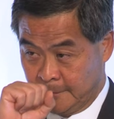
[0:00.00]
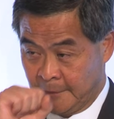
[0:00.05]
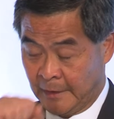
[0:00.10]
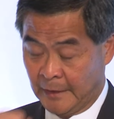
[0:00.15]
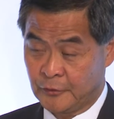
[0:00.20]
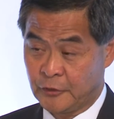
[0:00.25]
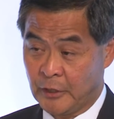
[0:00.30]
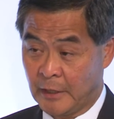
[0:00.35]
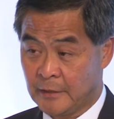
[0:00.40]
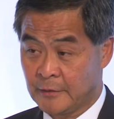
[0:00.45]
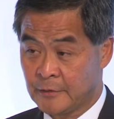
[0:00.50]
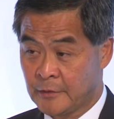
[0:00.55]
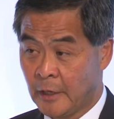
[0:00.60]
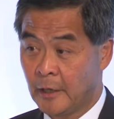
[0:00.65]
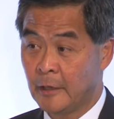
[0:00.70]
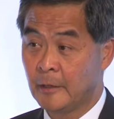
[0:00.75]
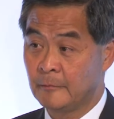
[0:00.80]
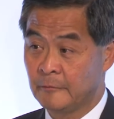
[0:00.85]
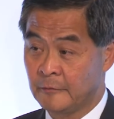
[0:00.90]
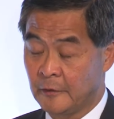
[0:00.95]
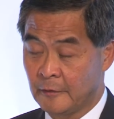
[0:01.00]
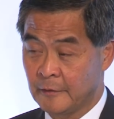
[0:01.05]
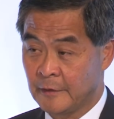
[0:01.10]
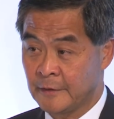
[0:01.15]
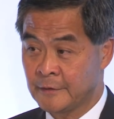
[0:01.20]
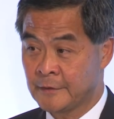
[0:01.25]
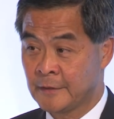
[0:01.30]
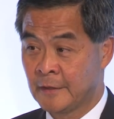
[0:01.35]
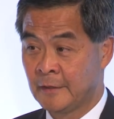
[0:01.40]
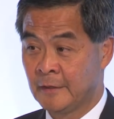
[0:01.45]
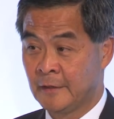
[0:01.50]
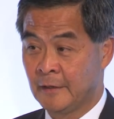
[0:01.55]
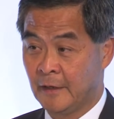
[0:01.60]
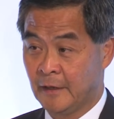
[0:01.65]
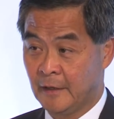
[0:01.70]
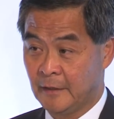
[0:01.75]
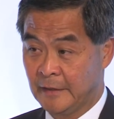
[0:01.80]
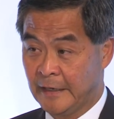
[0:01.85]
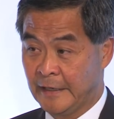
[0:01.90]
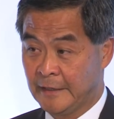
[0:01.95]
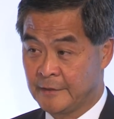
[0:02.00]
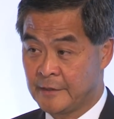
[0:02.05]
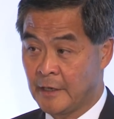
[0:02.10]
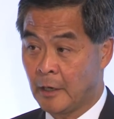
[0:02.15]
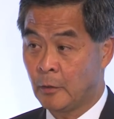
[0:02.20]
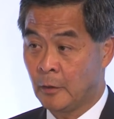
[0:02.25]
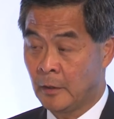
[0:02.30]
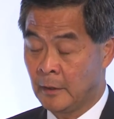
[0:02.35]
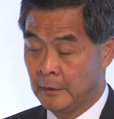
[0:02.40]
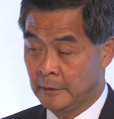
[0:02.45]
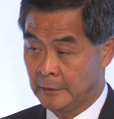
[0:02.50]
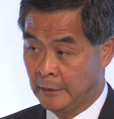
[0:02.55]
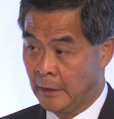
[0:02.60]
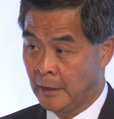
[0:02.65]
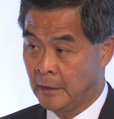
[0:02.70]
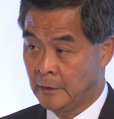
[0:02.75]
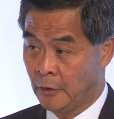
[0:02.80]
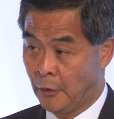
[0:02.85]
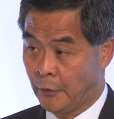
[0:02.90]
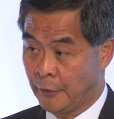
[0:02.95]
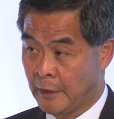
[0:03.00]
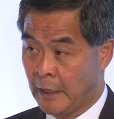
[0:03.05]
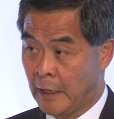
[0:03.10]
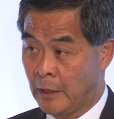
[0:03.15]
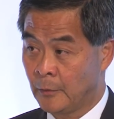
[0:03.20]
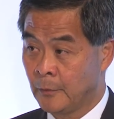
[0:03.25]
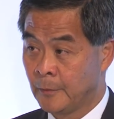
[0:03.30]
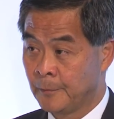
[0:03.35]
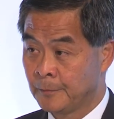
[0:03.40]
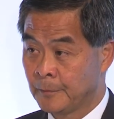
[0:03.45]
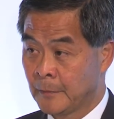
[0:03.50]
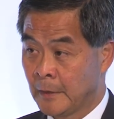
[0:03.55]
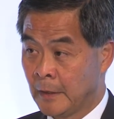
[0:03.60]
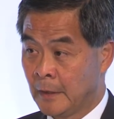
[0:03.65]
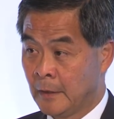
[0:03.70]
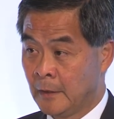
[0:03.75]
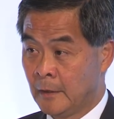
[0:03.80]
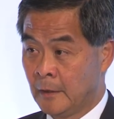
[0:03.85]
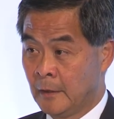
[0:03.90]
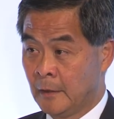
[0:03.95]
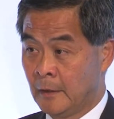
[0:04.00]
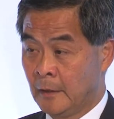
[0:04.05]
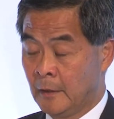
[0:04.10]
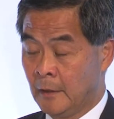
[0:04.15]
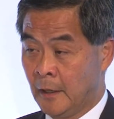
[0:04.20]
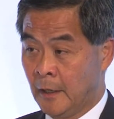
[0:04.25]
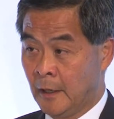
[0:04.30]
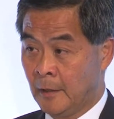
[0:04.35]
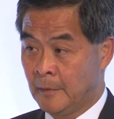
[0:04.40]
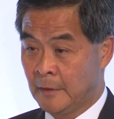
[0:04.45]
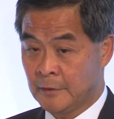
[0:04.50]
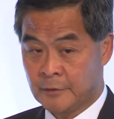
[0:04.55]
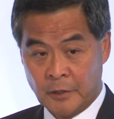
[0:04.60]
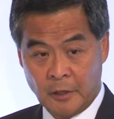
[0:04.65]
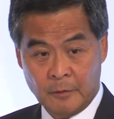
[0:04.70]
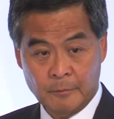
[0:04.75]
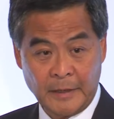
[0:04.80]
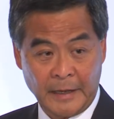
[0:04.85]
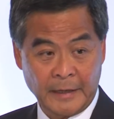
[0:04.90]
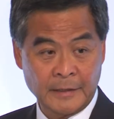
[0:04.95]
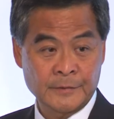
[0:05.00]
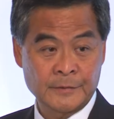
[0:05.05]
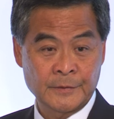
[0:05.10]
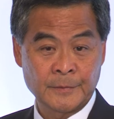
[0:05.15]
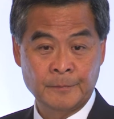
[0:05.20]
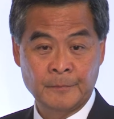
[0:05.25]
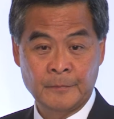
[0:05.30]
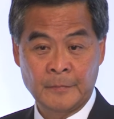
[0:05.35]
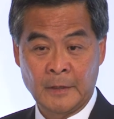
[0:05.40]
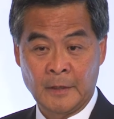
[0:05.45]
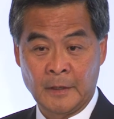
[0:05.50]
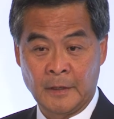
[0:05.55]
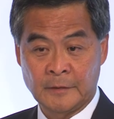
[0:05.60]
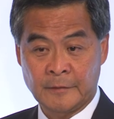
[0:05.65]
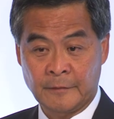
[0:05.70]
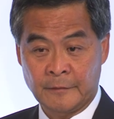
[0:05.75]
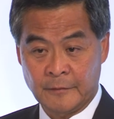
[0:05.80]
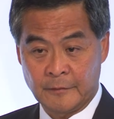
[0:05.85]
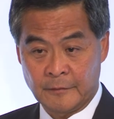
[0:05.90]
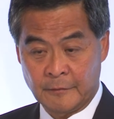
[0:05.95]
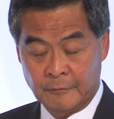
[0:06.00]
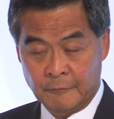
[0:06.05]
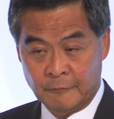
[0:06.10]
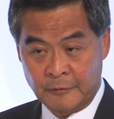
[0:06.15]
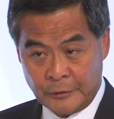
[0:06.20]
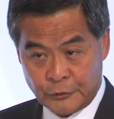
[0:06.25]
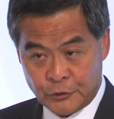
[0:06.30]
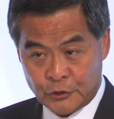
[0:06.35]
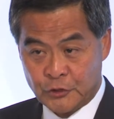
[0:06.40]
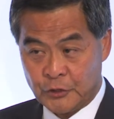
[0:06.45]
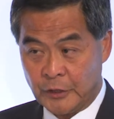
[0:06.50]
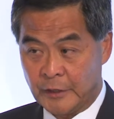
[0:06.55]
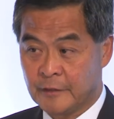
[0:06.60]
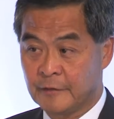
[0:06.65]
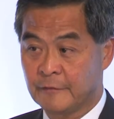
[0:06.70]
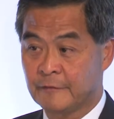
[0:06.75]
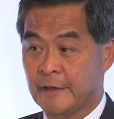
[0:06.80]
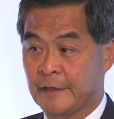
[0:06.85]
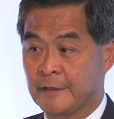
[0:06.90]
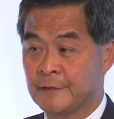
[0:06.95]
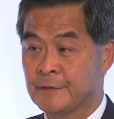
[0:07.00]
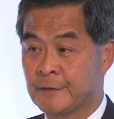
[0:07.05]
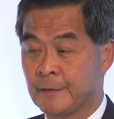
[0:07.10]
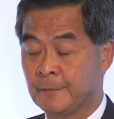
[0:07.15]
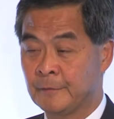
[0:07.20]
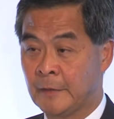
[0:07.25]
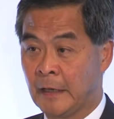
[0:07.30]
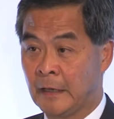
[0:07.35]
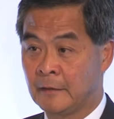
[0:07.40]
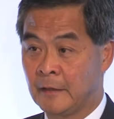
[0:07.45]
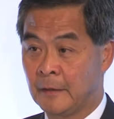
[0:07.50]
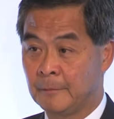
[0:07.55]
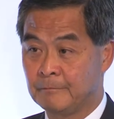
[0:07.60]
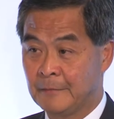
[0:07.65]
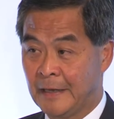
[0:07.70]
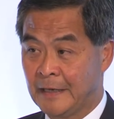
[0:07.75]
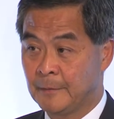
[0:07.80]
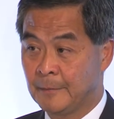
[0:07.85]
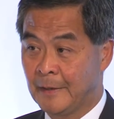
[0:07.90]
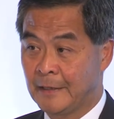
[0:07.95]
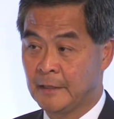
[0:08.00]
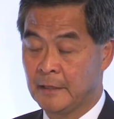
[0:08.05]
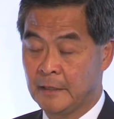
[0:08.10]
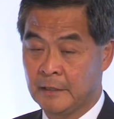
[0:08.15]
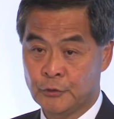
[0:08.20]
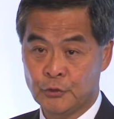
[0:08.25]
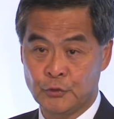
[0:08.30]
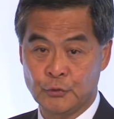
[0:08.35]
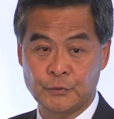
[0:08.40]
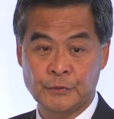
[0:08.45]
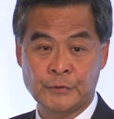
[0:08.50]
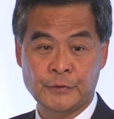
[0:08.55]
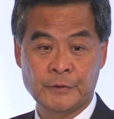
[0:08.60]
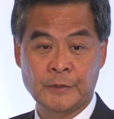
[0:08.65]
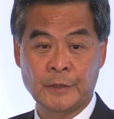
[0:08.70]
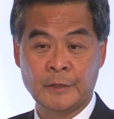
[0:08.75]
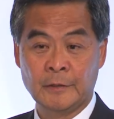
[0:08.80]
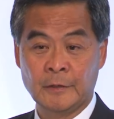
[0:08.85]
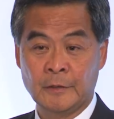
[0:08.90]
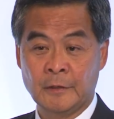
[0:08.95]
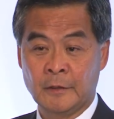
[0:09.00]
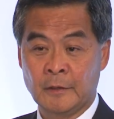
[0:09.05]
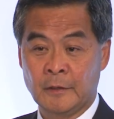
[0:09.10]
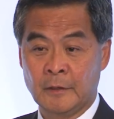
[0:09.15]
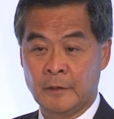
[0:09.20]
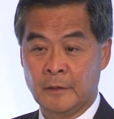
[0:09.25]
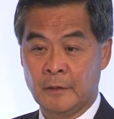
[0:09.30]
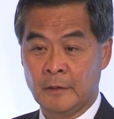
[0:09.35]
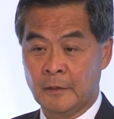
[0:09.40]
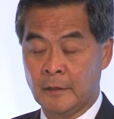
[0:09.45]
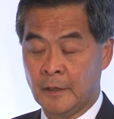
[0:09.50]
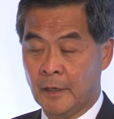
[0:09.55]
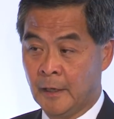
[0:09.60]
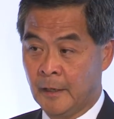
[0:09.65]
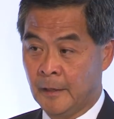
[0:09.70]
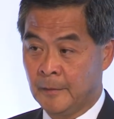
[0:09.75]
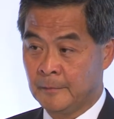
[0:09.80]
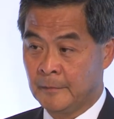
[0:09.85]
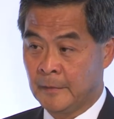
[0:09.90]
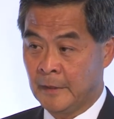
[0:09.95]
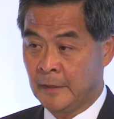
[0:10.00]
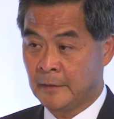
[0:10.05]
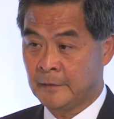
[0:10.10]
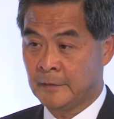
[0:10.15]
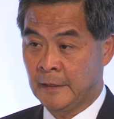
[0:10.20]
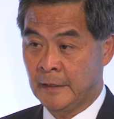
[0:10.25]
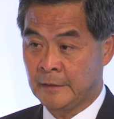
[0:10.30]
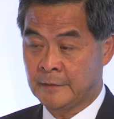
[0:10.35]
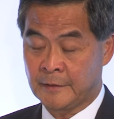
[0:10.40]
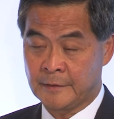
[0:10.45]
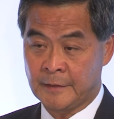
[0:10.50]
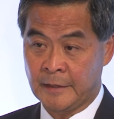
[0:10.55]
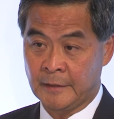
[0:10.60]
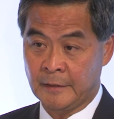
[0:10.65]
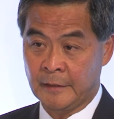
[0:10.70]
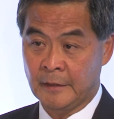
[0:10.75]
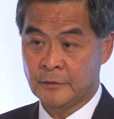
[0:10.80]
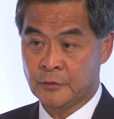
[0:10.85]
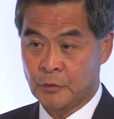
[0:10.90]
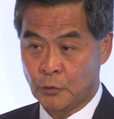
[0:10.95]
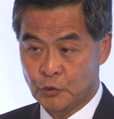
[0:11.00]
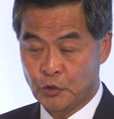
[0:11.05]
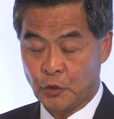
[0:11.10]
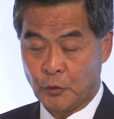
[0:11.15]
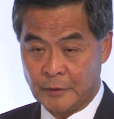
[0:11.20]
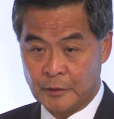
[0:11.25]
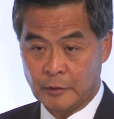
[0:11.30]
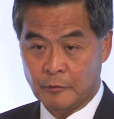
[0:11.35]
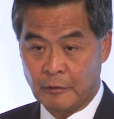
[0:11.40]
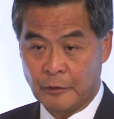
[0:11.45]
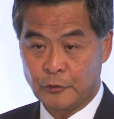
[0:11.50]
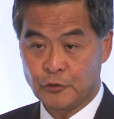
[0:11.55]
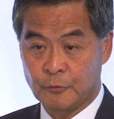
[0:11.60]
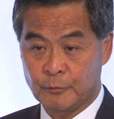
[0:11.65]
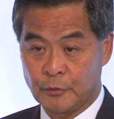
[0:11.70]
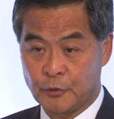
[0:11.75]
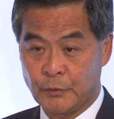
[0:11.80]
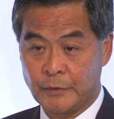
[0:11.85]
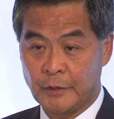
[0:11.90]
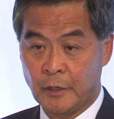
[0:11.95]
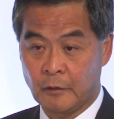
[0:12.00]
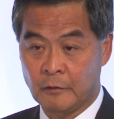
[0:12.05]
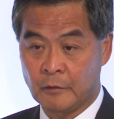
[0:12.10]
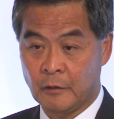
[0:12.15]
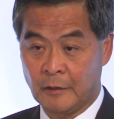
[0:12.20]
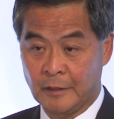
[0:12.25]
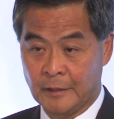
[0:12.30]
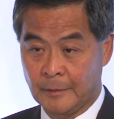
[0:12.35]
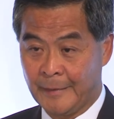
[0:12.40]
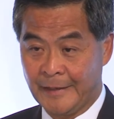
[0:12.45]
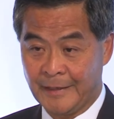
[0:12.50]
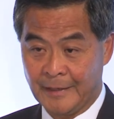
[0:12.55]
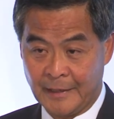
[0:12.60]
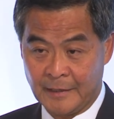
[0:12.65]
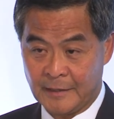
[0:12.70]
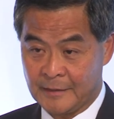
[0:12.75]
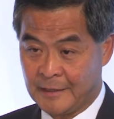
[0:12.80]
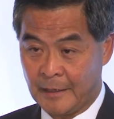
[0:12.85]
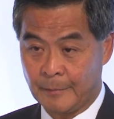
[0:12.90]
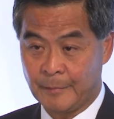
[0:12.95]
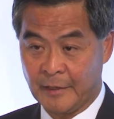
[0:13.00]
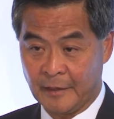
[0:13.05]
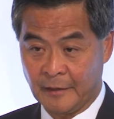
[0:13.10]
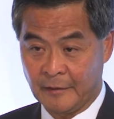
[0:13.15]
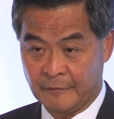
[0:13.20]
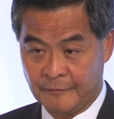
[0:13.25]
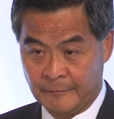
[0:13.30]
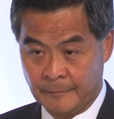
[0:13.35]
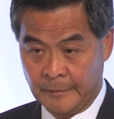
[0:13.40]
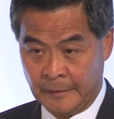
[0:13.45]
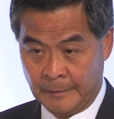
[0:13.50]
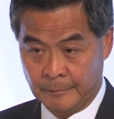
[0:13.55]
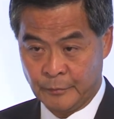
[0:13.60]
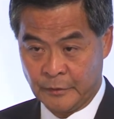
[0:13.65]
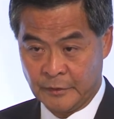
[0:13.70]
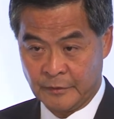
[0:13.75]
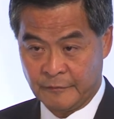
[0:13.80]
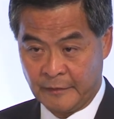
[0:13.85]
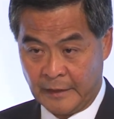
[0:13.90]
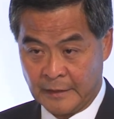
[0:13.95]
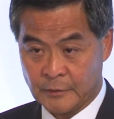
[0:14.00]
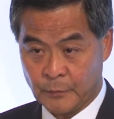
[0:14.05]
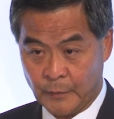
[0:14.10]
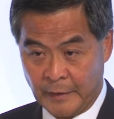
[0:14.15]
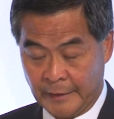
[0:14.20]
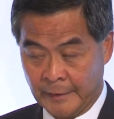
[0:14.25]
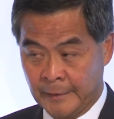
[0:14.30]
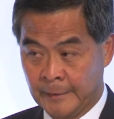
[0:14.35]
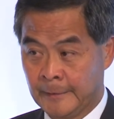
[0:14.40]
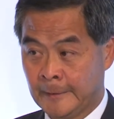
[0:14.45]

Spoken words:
Chinese term for this, nei jiao and noi gao. It's complex. It's a very rich interface. There are many, many issues. As I said, social integration between Hong Kong and the mainland is happening at a pretty fast way.